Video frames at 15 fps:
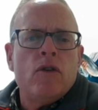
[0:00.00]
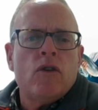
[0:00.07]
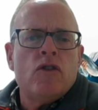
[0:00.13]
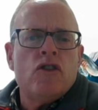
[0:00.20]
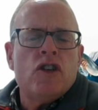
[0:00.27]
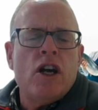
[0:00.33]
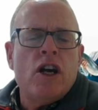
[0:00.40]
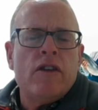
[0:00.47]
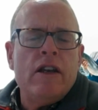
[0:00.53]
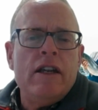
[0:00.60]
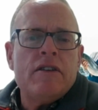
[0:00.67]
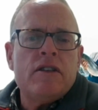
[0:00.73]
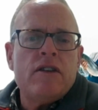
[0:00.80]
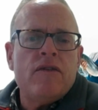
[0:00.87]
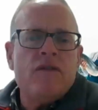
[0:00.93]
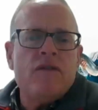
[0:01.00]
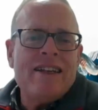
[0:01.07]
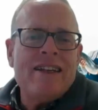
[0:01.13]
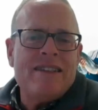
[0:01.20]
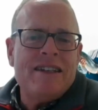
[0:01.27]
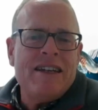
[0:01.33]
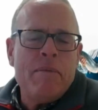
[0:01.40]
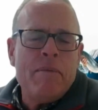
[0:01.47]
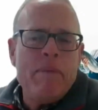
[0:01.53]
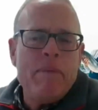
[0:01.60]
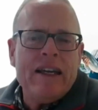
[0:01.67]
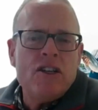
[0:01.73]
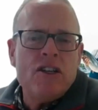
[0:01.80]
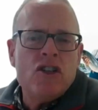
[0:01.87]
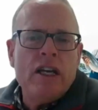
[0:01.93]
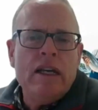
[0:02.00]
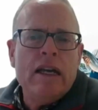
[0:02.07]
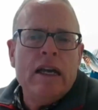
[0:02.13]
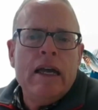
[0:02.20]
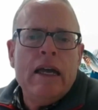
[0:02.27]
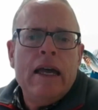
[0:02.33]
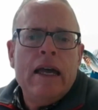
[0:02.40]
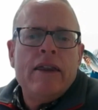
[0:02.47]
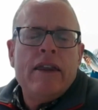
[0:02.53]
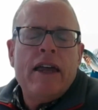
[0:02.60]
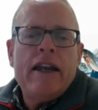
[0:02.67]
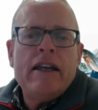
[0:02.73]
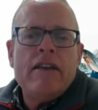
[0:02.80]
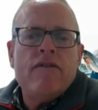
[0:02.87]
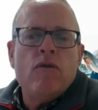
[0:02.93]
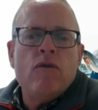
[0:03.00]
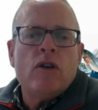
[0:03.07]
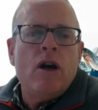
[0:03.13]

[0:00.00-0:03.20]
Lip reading: can share the list of testing and packaging that any food